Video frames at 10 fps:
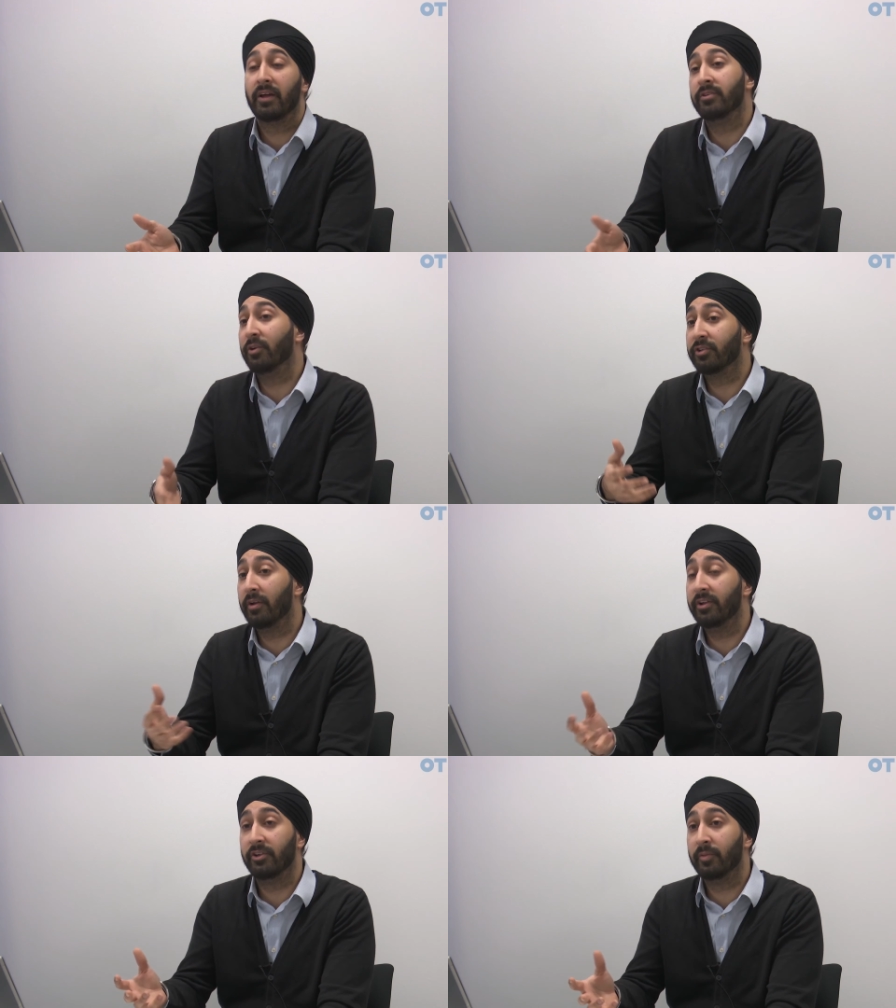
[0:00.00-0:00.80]
Not
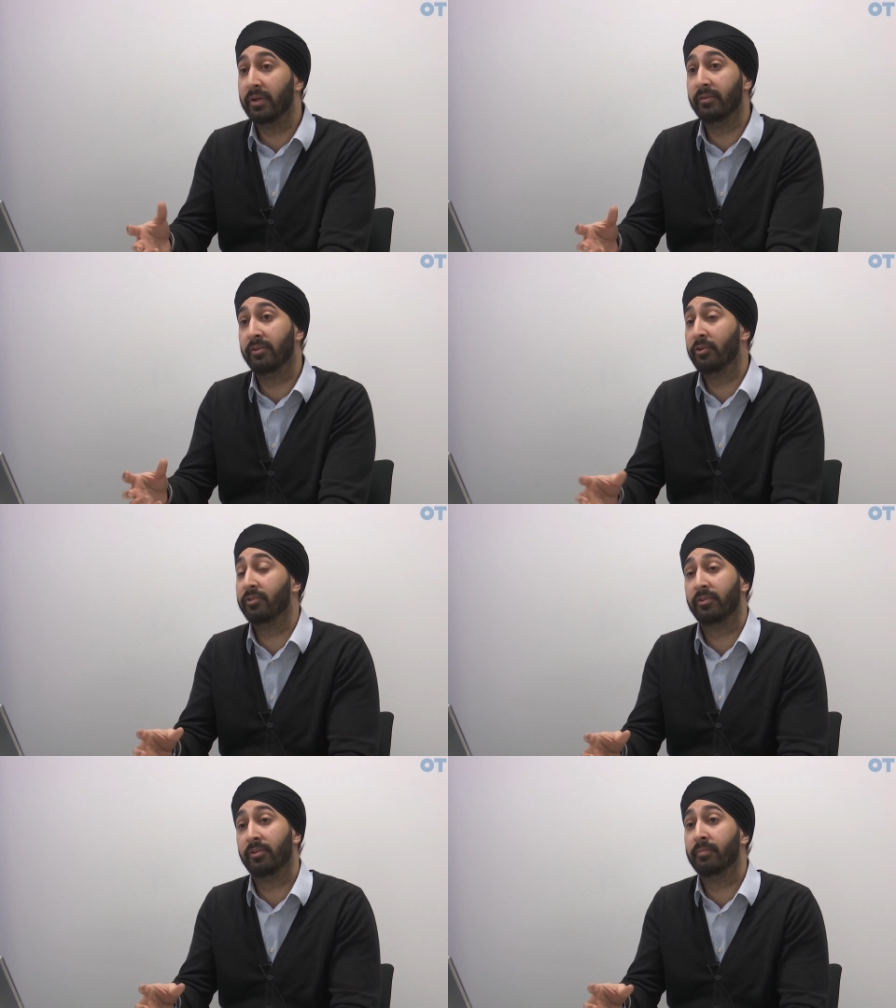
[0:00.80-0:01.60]
only do we
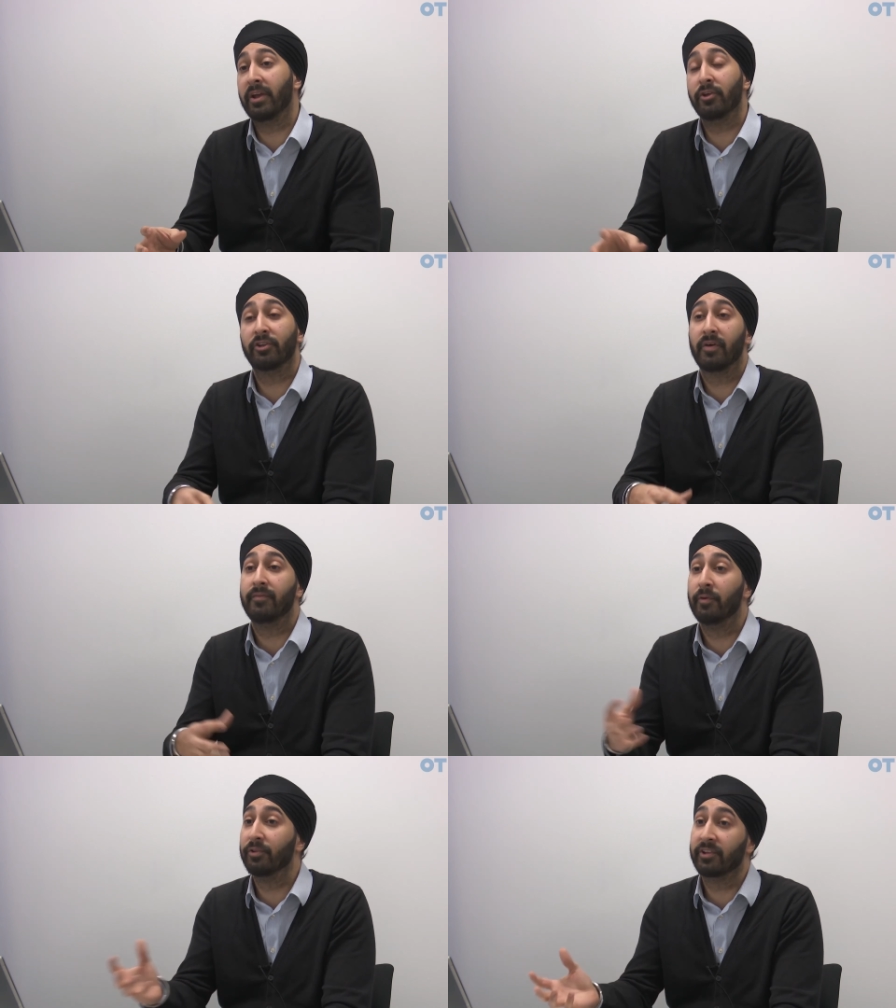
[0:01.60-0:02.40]
make use of our
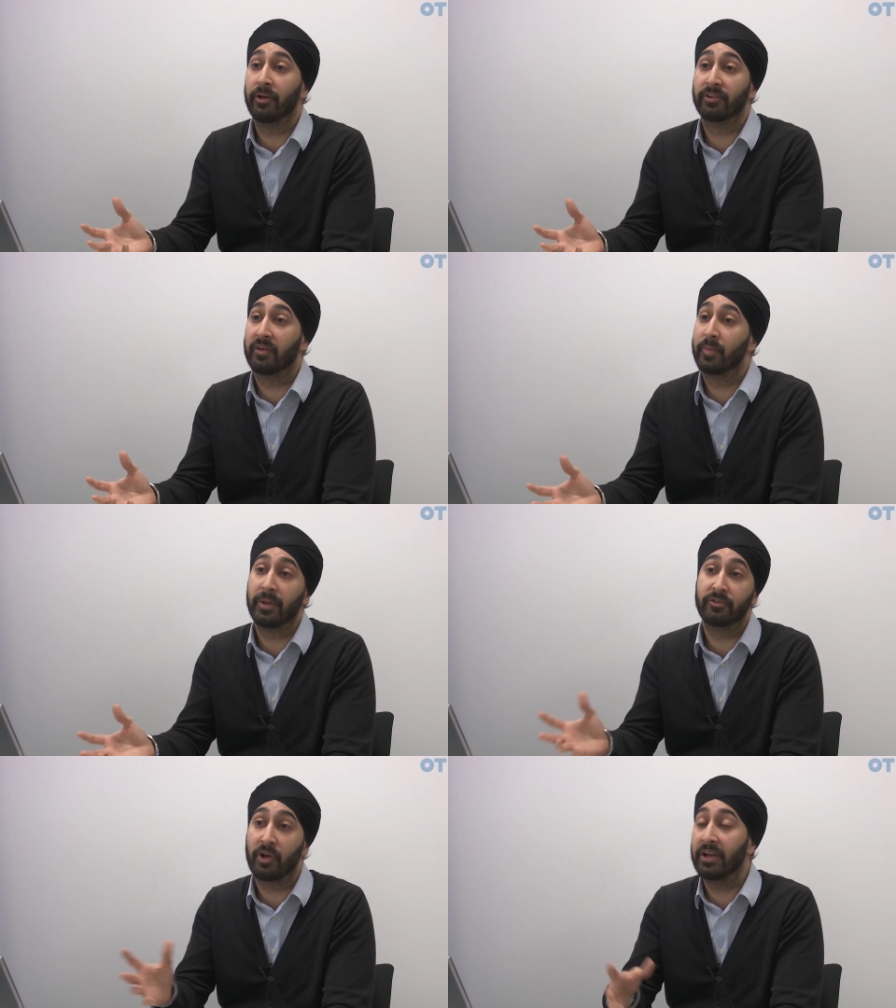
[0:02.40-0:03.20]
full skills that we've
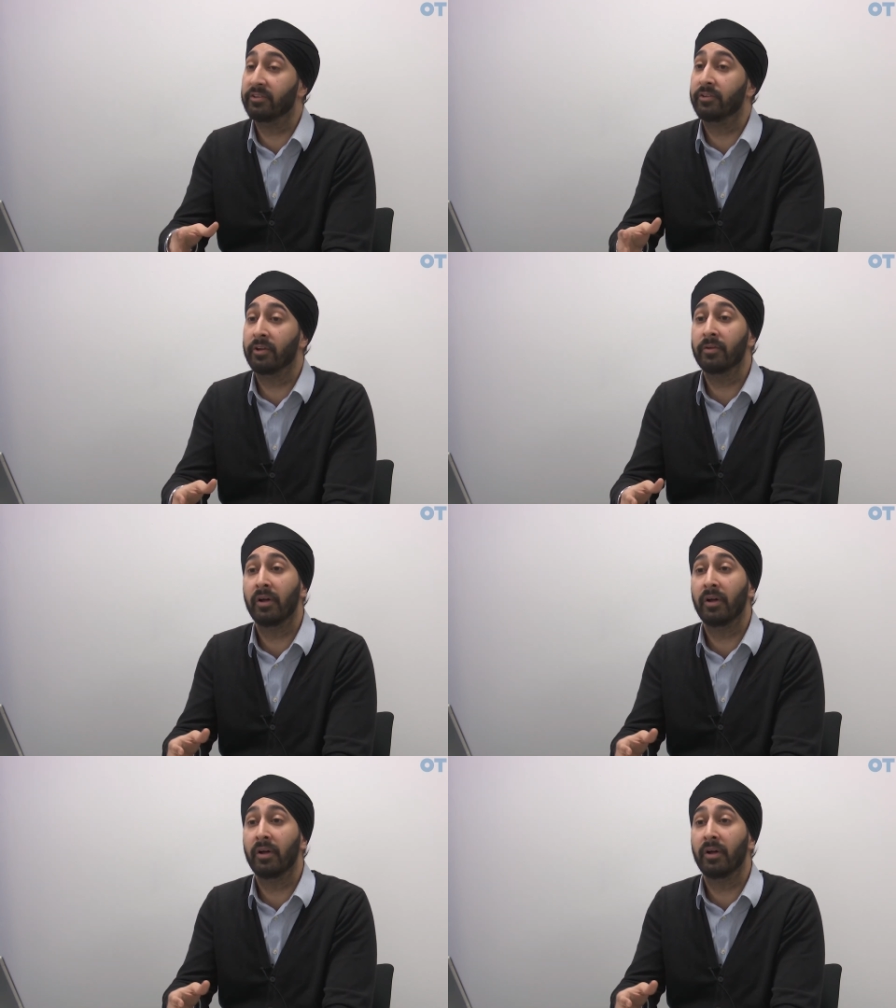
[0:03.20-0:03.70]
been trained to do,